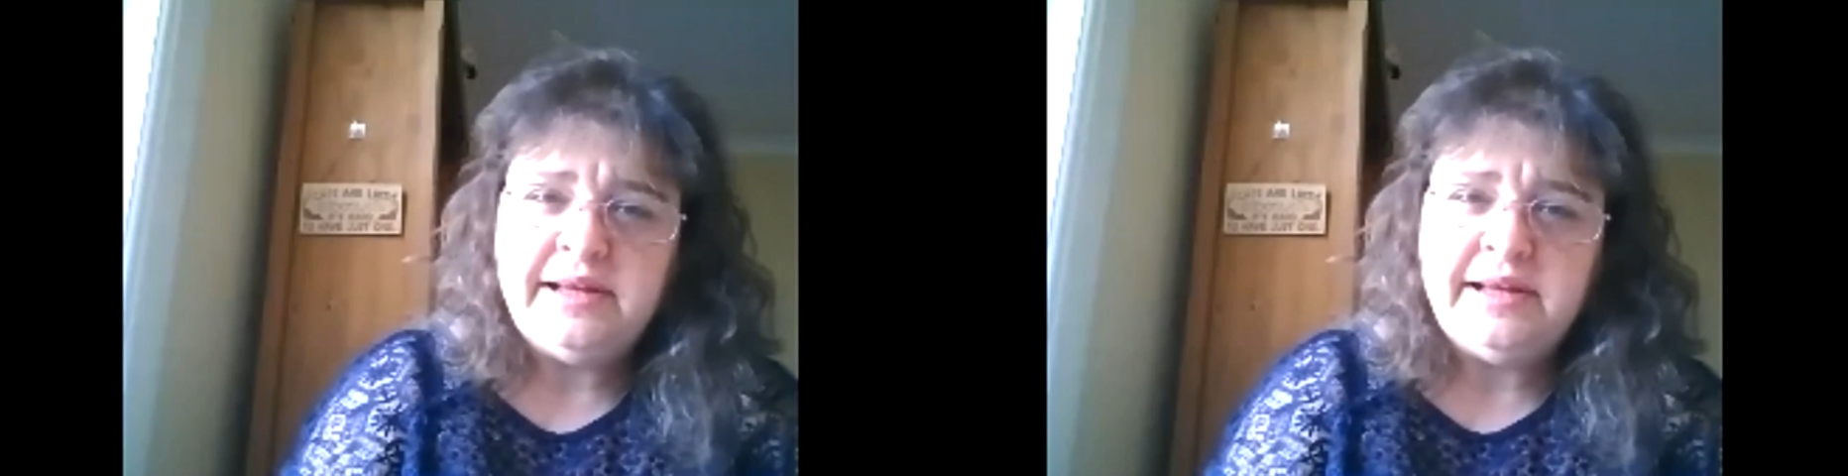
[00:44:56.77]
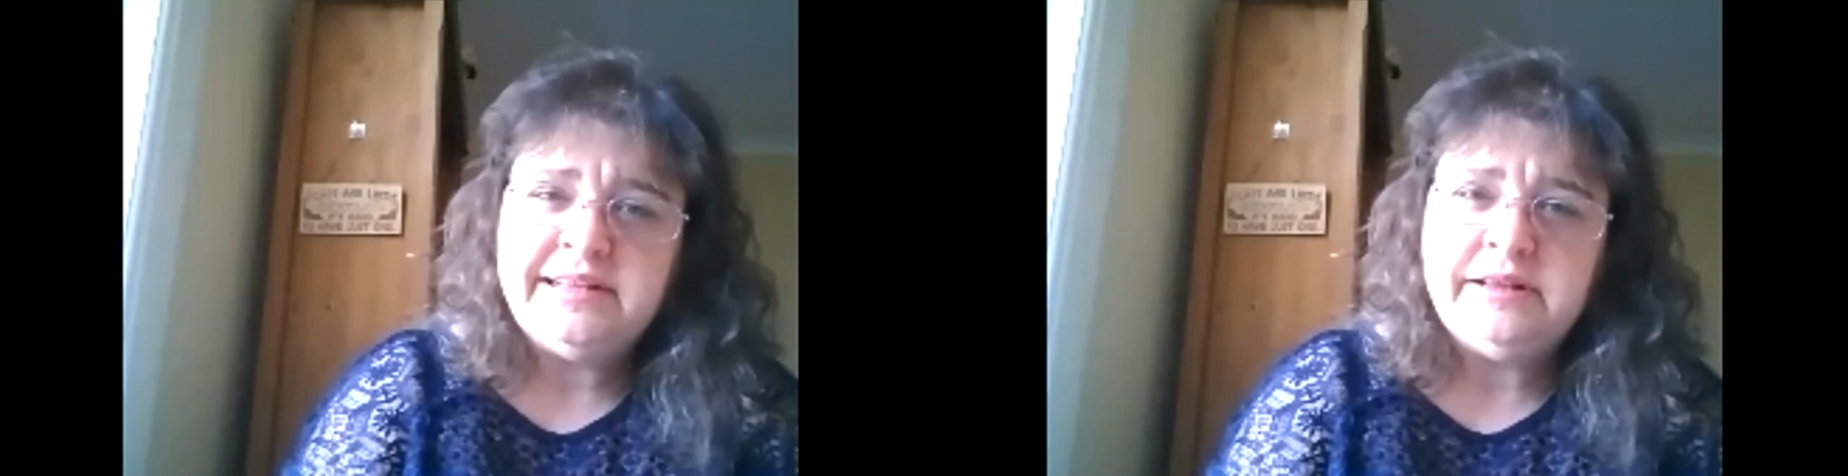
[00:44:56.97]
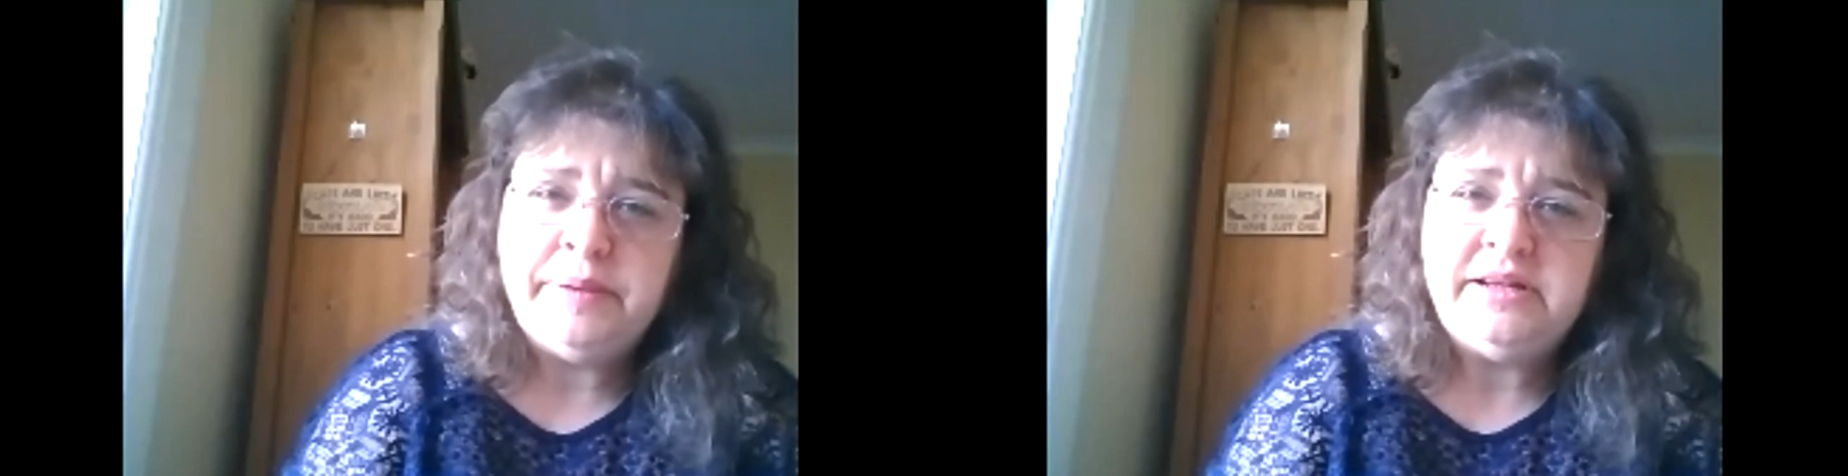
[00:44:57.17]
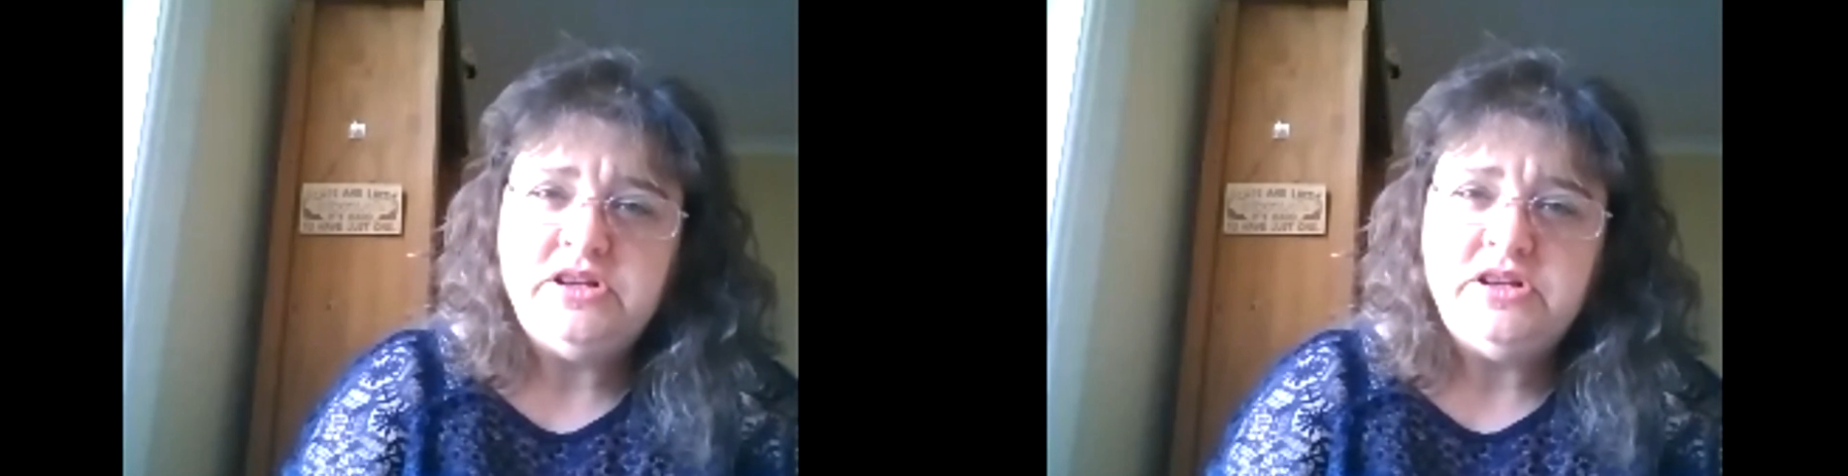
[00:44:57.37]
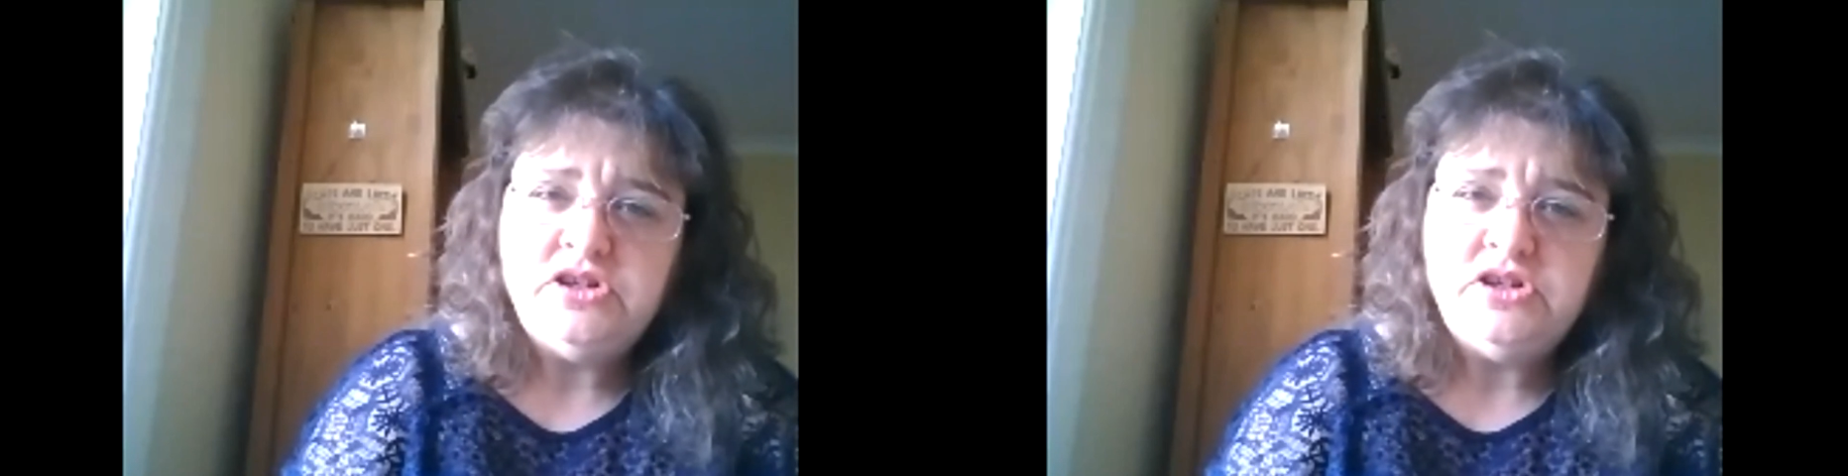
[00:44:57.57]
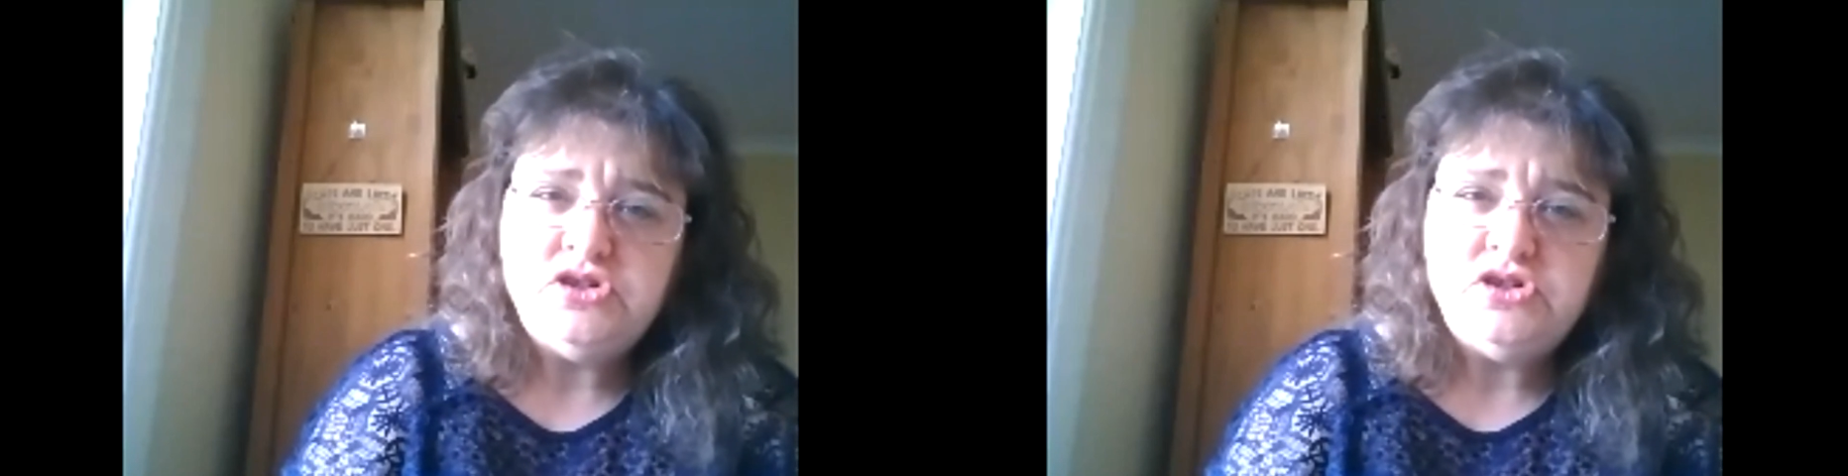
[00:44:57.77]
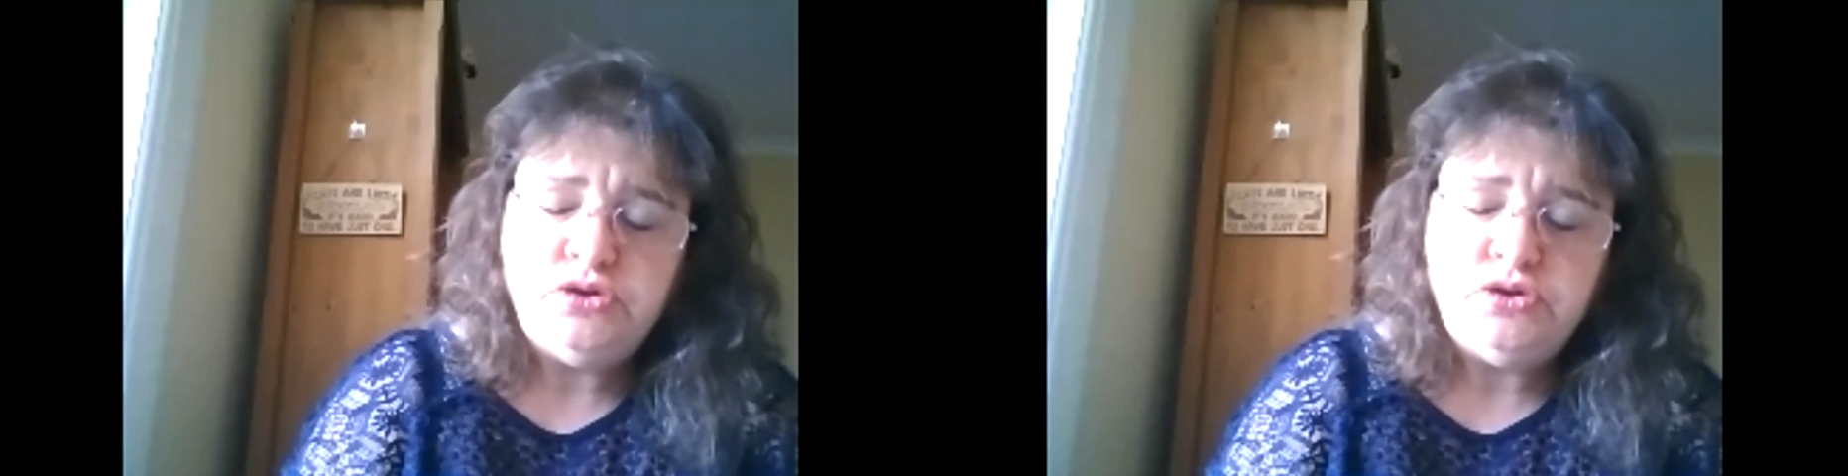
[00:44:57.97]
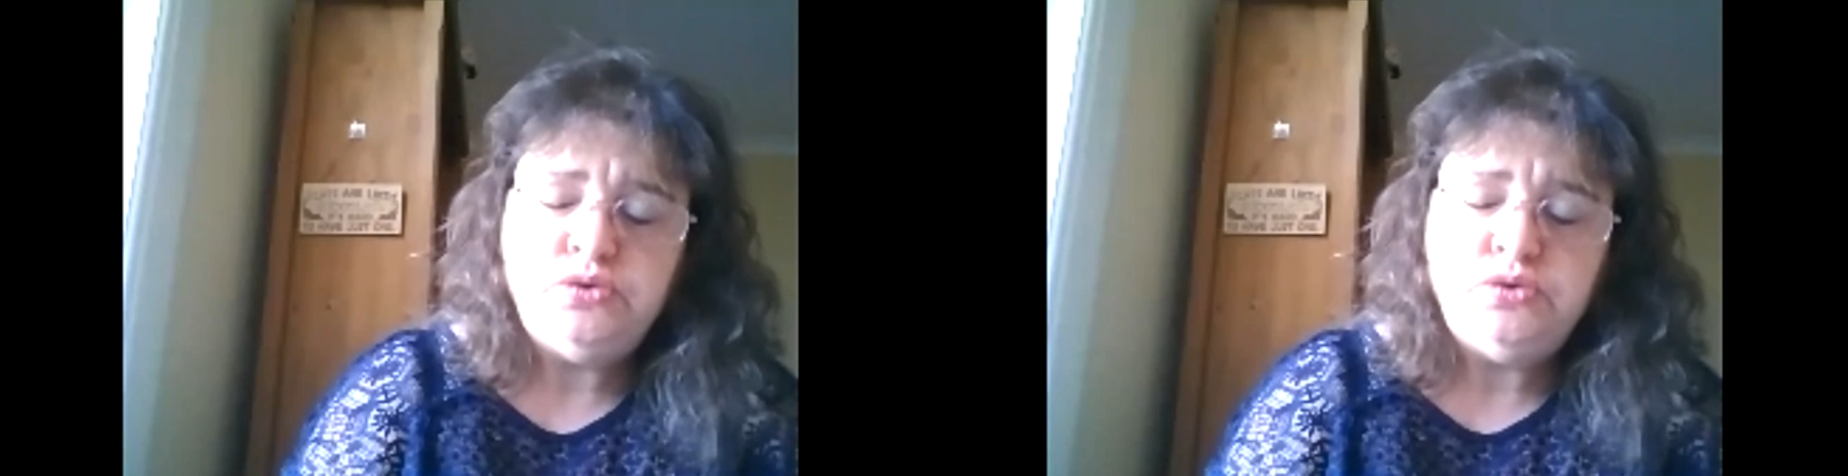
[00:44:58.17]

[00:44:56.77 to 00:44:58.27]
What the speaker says: too rosy